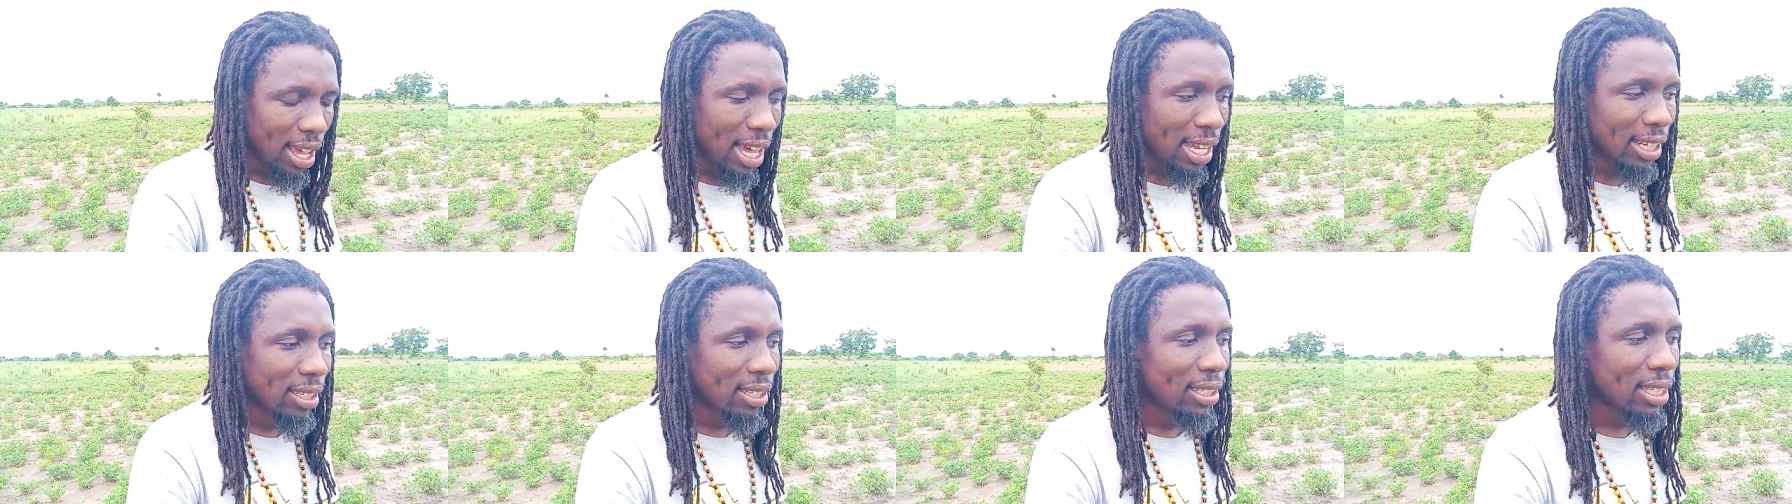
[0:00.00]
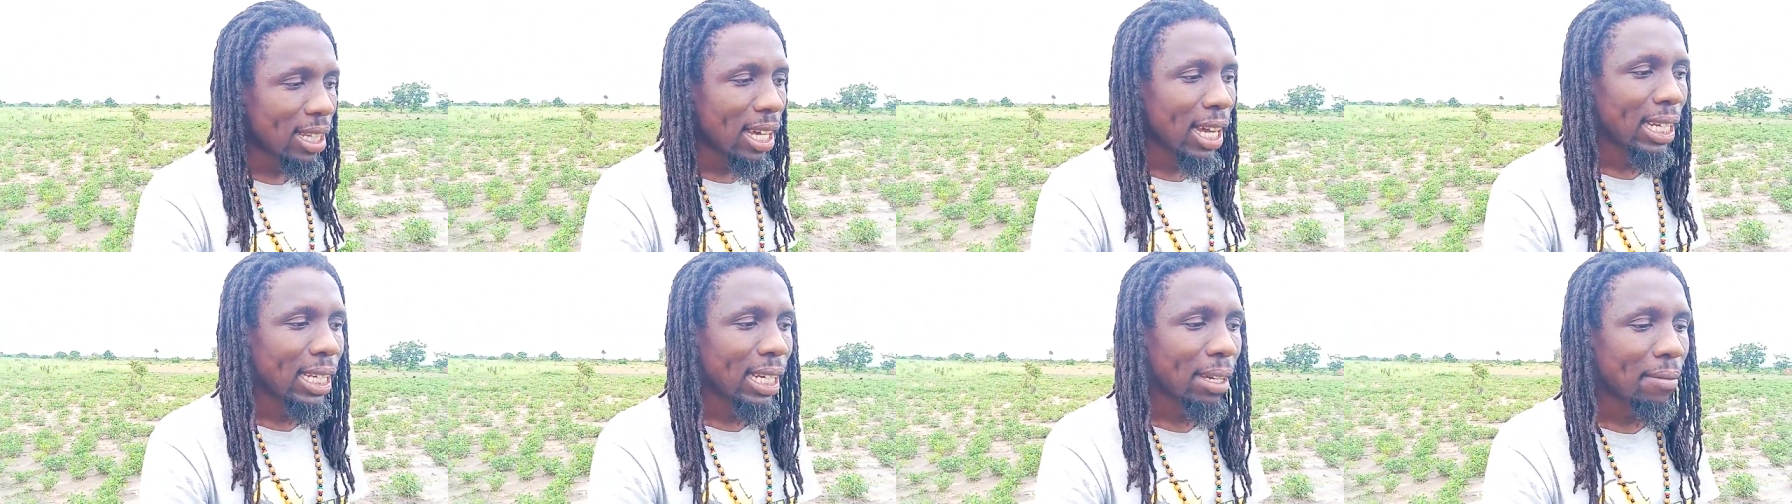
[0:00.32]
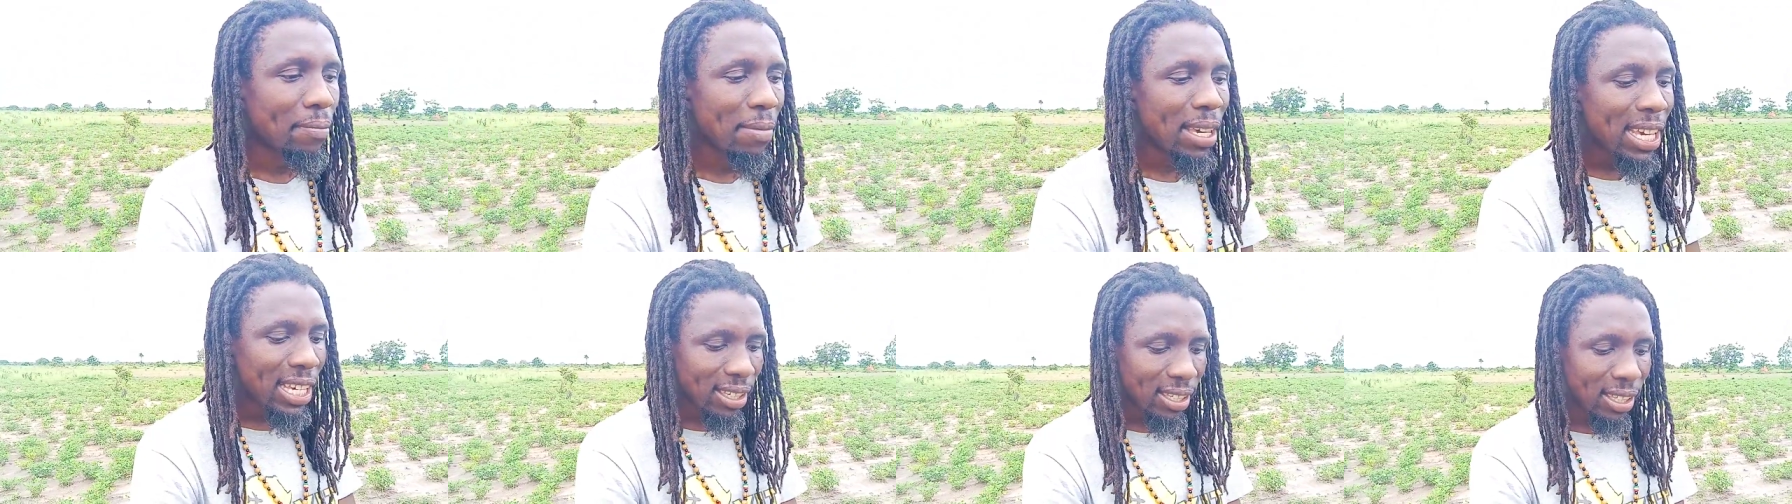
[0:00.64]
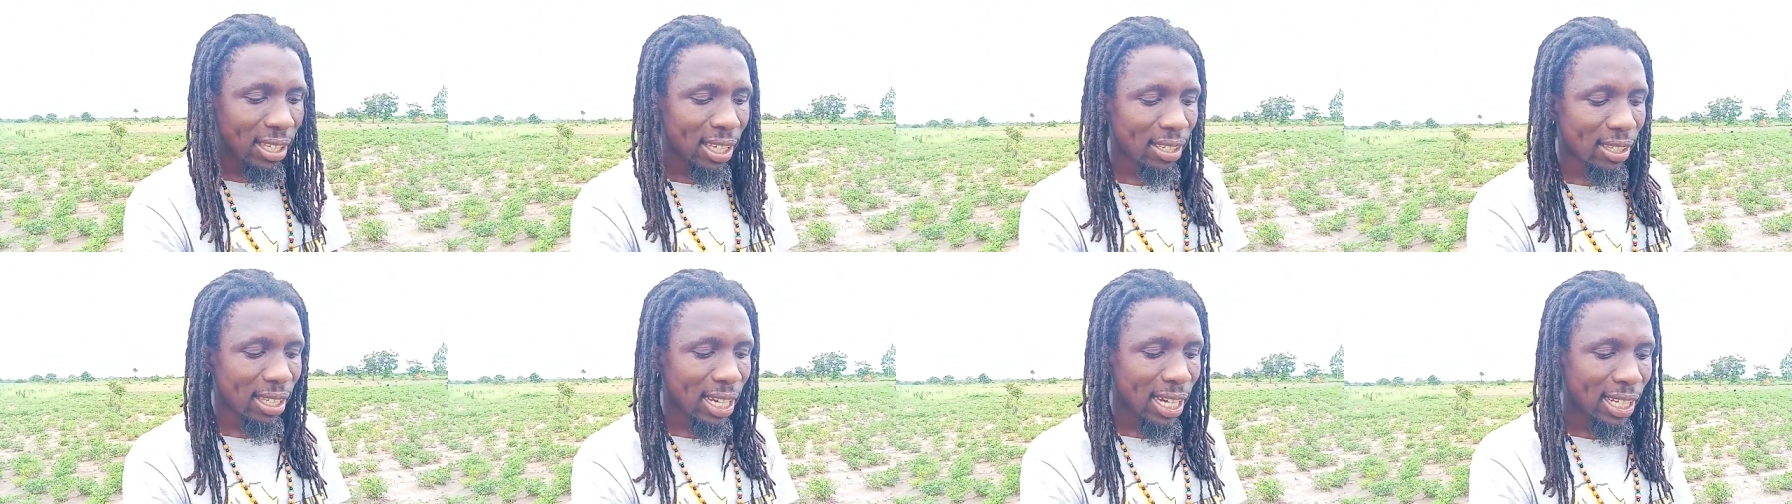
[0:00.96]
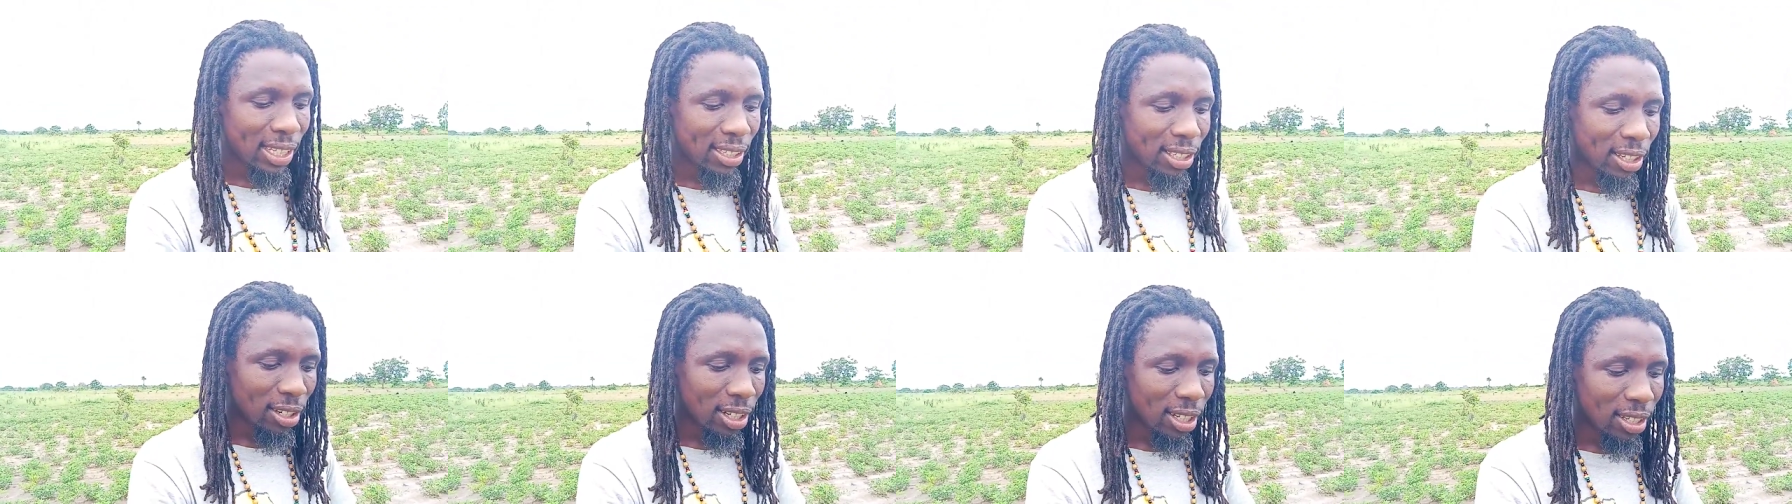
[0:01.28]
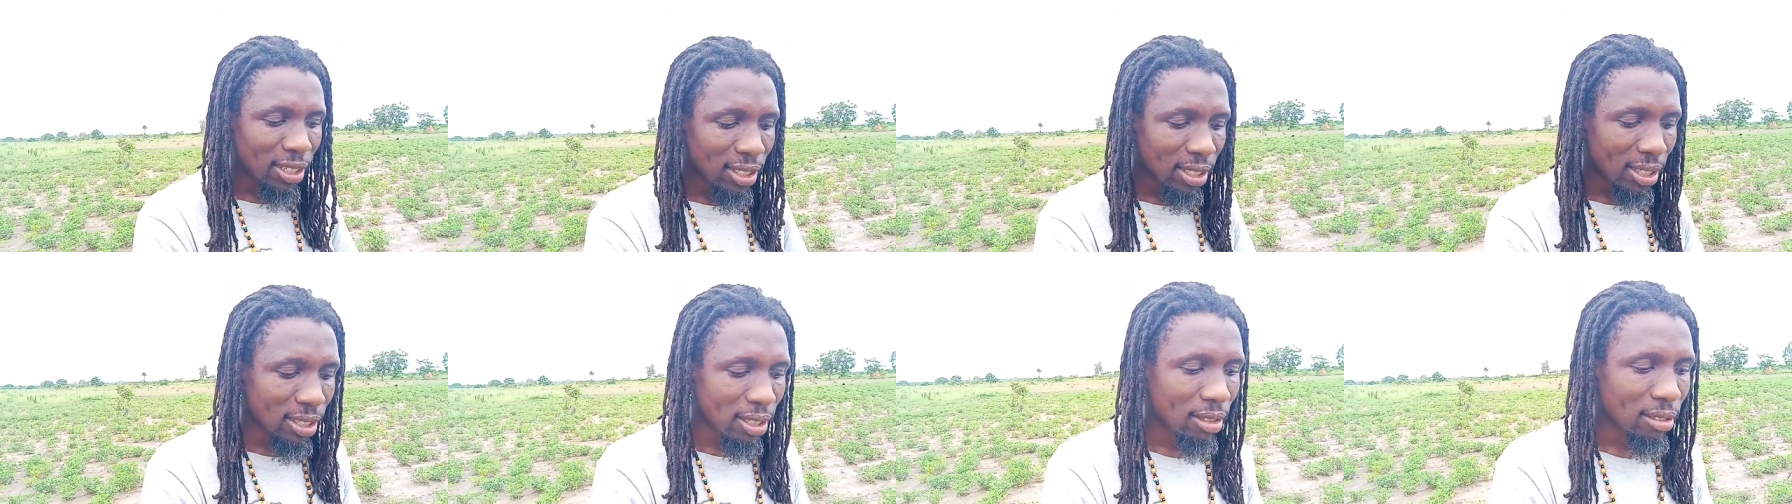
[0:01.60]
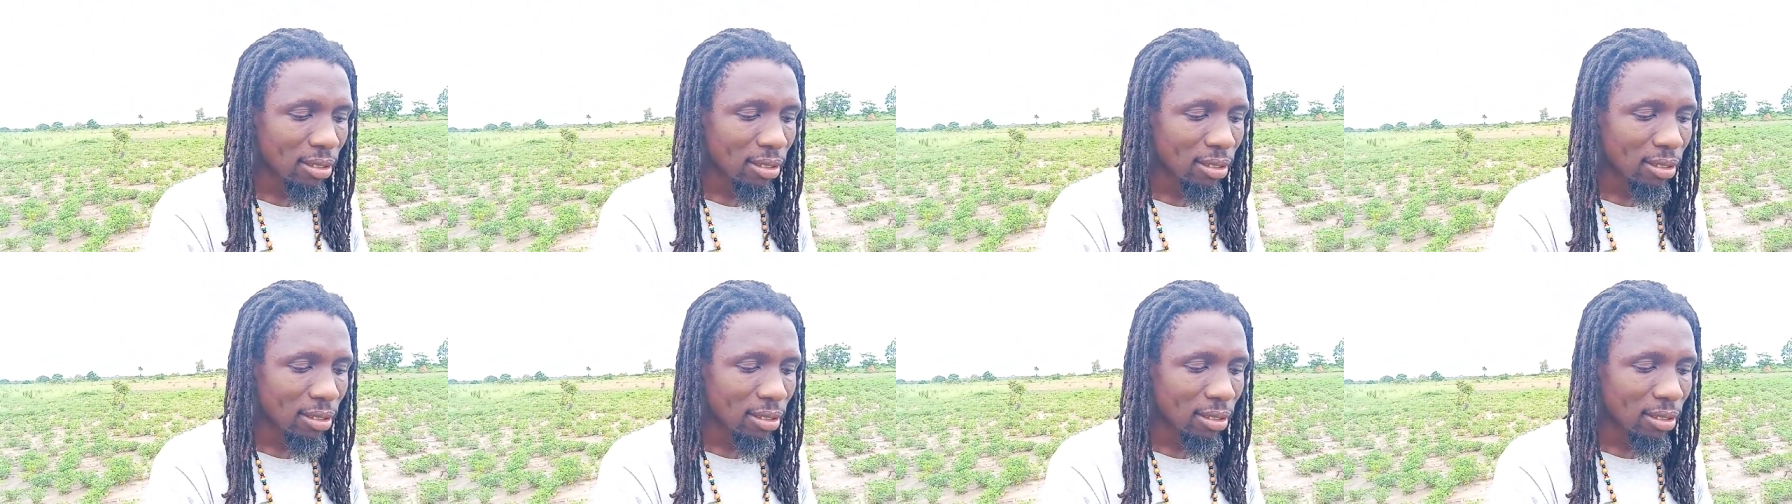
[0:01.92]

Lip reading: and start a business that is gonna